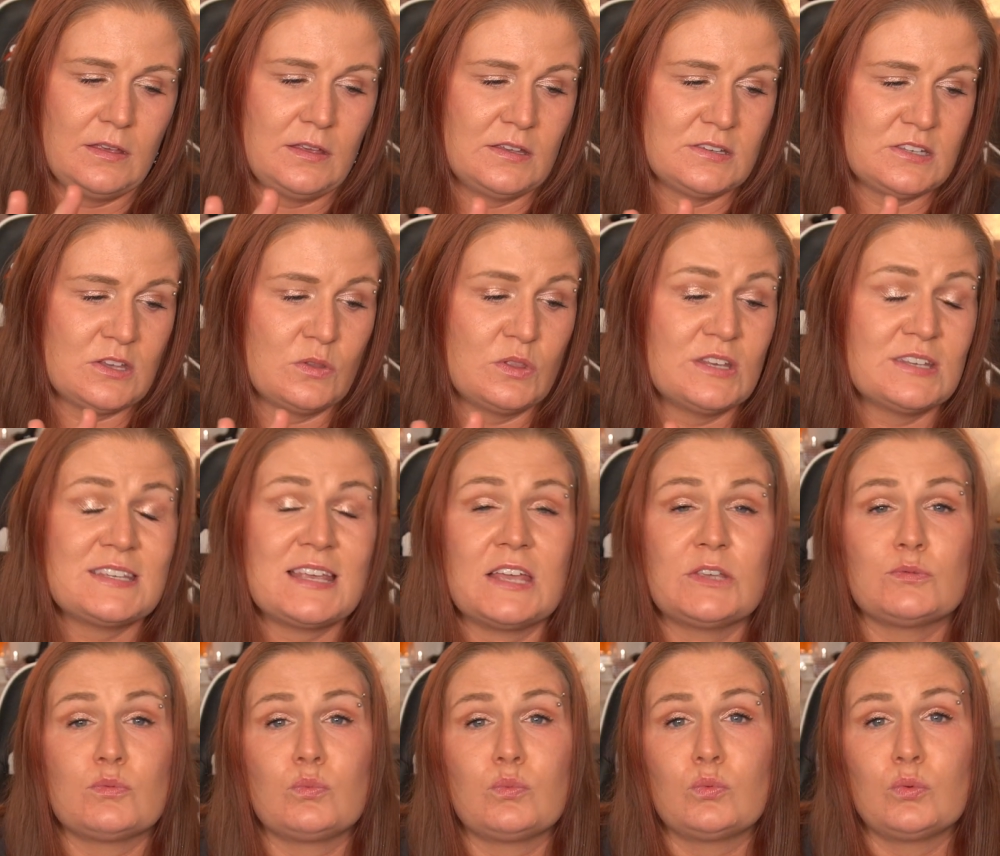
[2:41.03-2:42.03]
So this
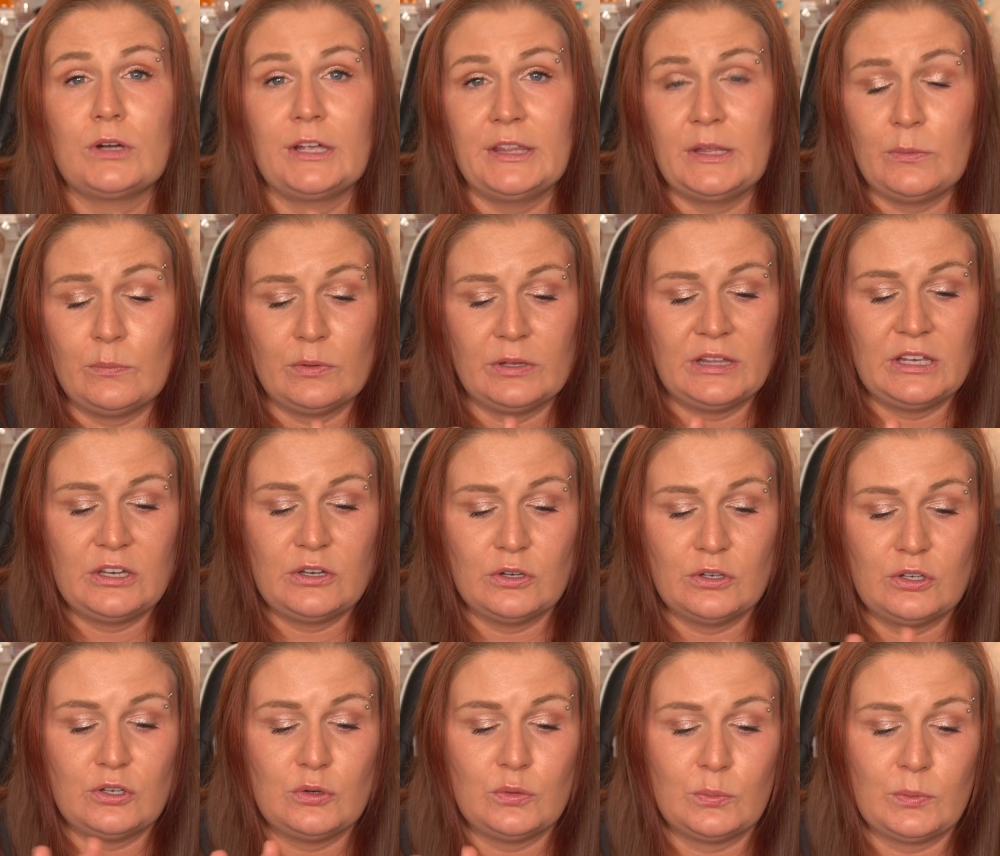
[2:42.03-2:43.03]
has really, really
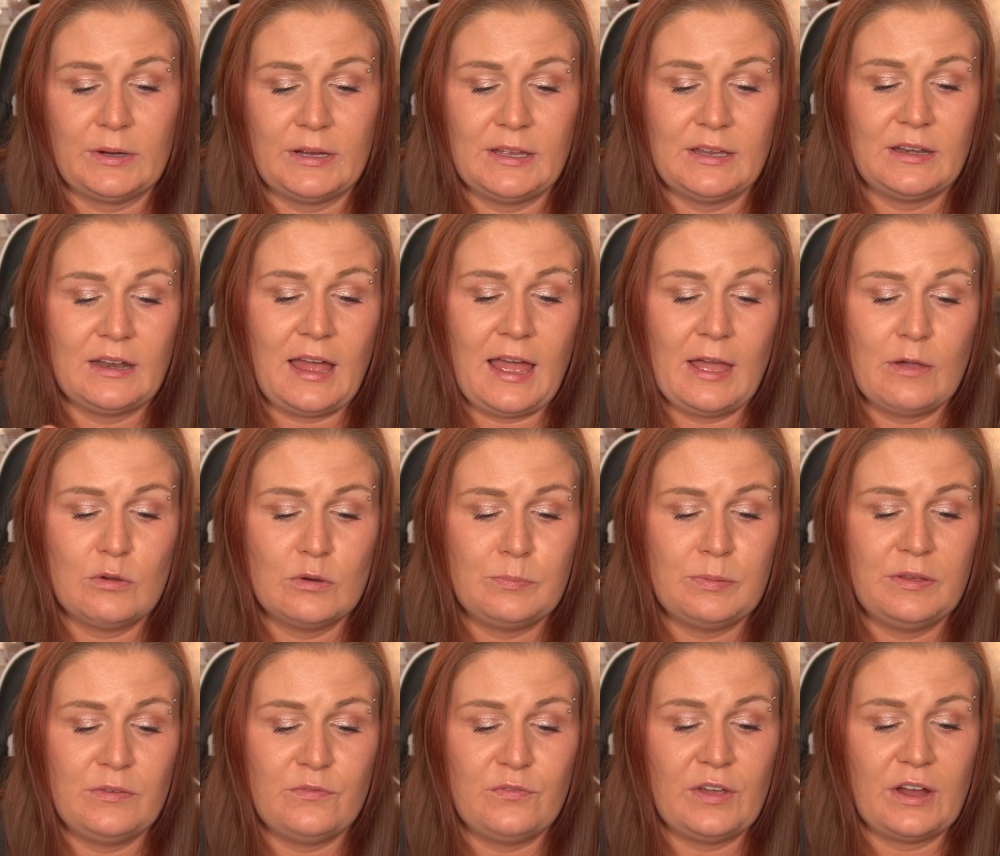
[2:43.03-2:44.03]
good grit. I would
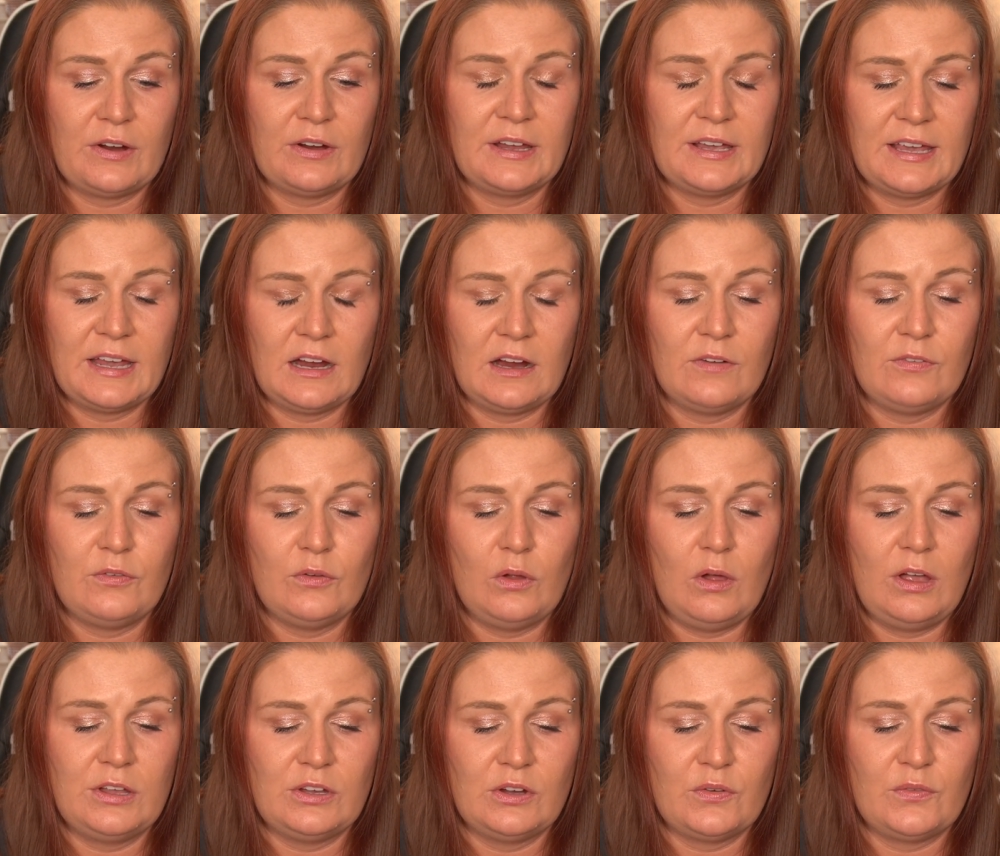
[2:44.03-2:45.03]
be very careful
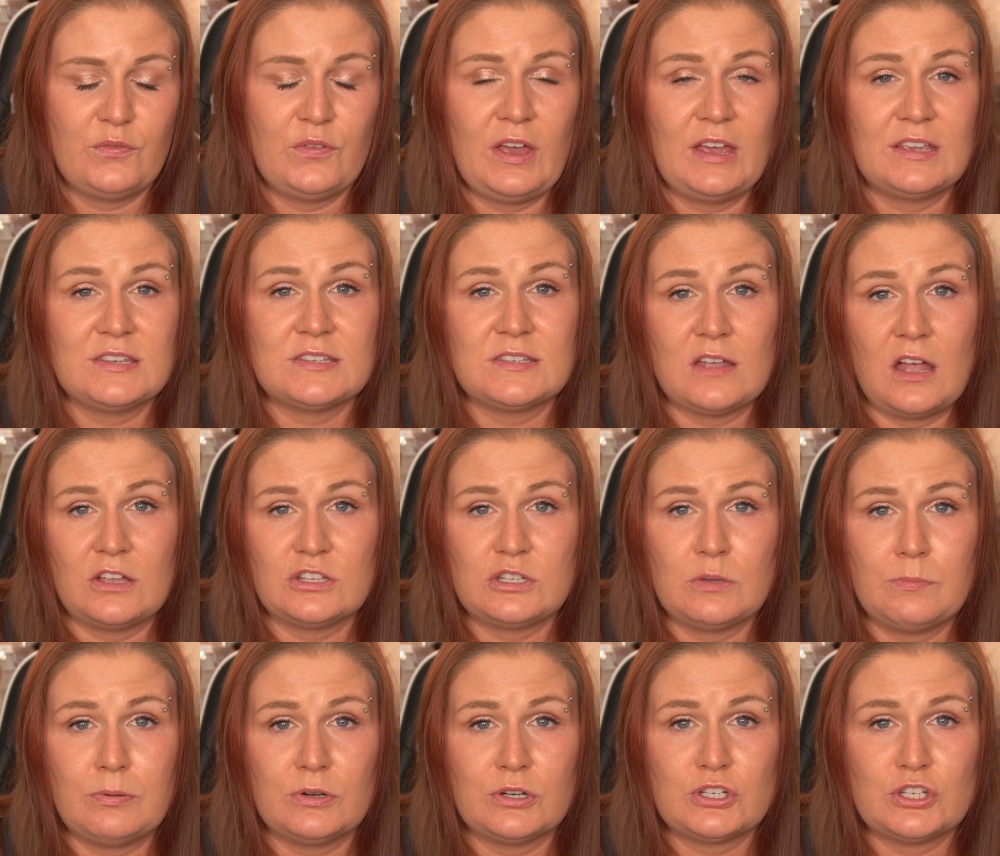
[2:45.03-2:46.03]
on your face not
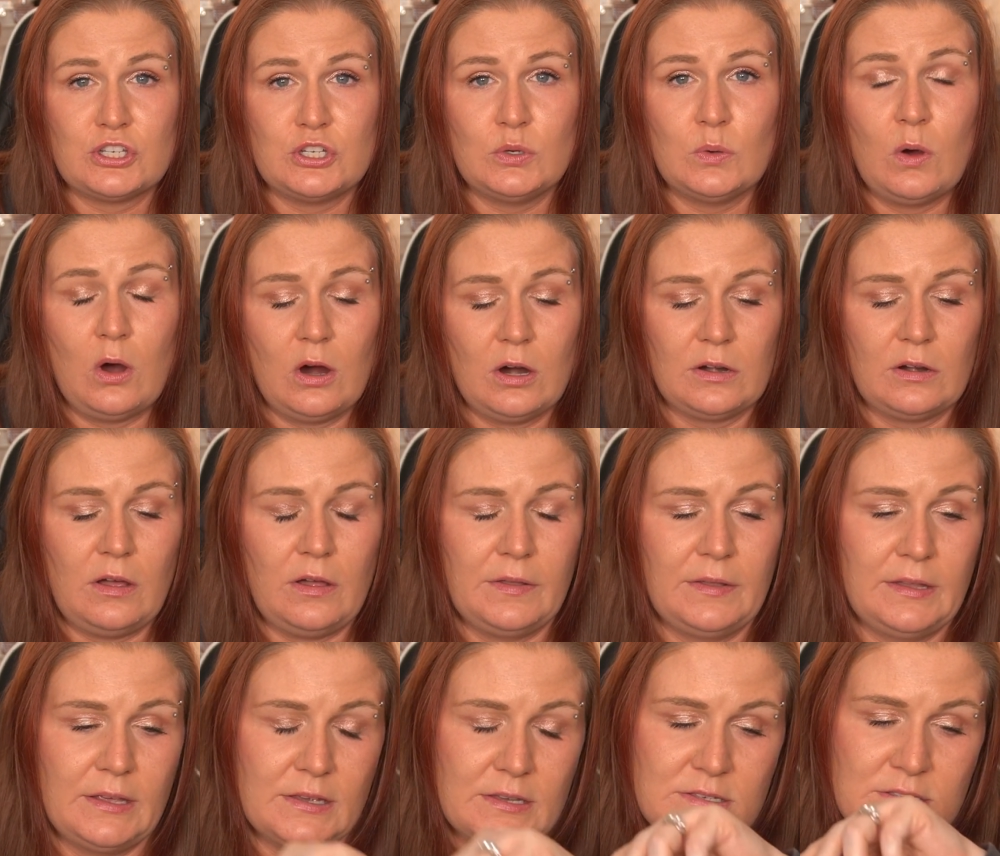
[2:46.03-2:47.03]
to push too hard on
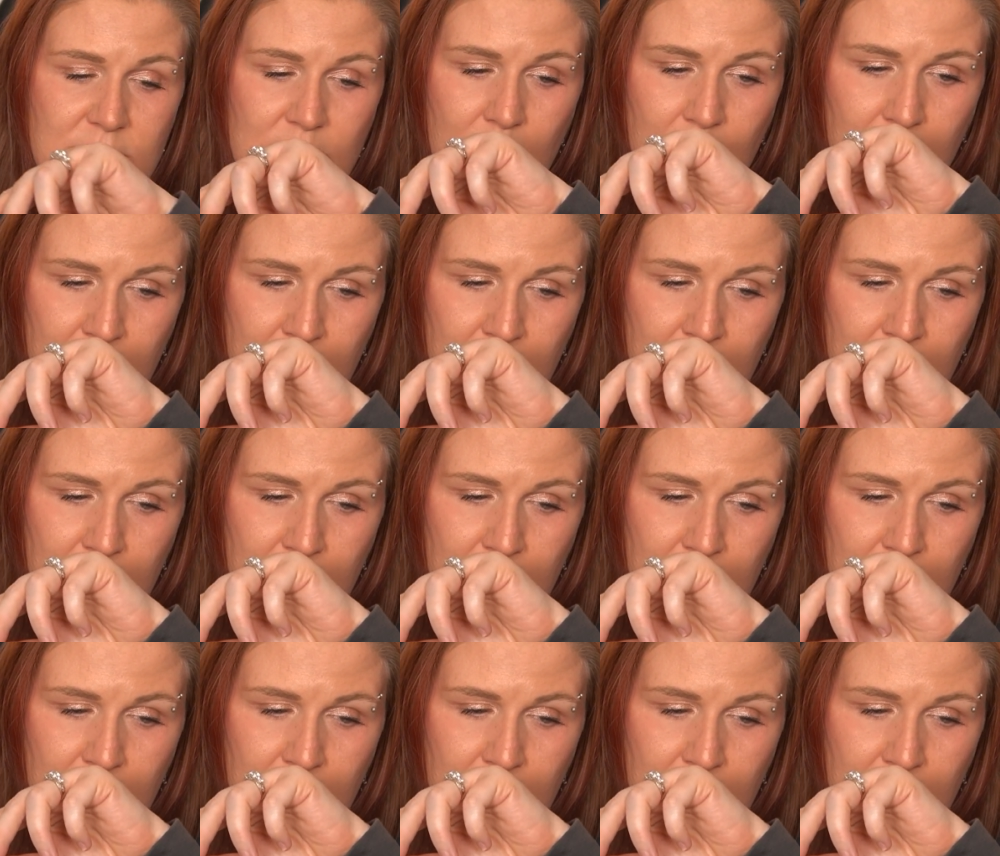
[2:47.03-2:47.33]
this.